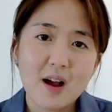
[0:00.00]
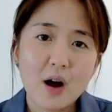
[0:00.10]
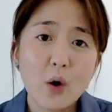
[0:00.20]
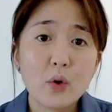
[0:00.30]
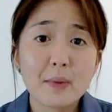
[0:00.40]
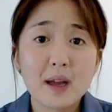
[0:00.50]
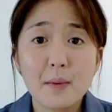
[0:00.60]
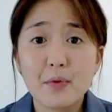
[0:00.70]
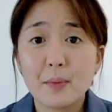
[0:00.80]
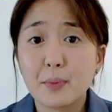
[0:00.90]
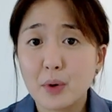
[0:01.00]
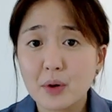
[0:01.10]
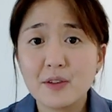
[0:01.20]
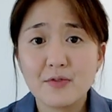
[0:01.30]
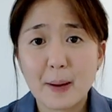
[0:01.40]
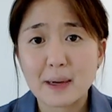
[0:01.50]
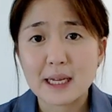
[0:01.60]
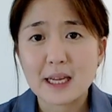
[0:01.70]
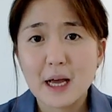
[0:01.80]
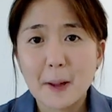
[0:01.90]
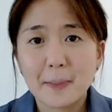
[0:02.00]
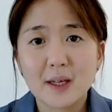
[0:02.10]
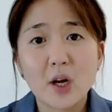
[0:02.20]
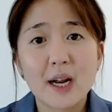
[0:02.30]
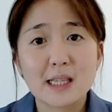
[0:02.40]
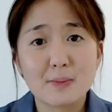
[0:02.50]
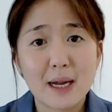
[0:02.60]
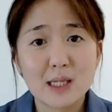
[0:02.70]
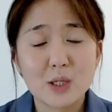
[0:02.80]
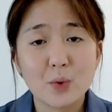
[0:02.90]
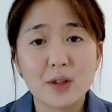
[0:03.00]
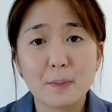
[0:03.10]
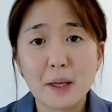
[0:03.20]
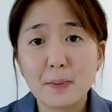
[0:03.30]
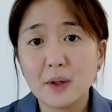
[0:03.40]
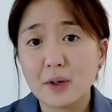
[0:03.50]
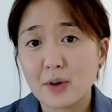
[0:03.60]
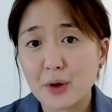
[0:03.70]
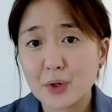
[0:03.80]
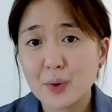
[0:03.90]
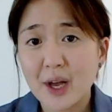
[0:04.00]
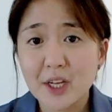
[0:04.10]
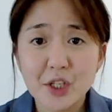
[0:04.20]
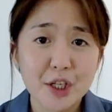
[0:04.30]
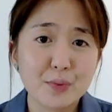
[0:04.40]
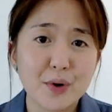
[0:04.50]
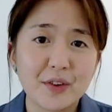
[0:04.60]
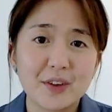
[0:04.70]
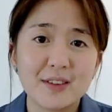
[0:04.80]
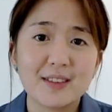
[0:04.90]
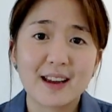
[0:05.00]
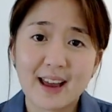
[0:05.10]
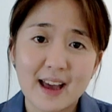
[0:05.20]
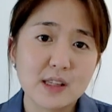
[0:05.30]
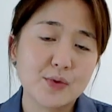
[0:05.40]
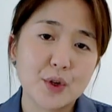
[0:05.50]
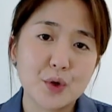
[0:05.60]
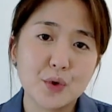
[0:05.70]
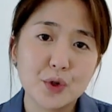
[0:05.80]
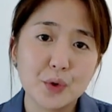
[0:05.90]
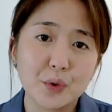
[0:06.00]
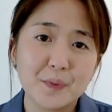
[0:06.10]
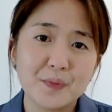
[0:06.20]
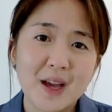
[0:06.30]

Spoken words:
Or we may come from a broken family, but God has blessed you with the people around you and church brethren that cares for you too.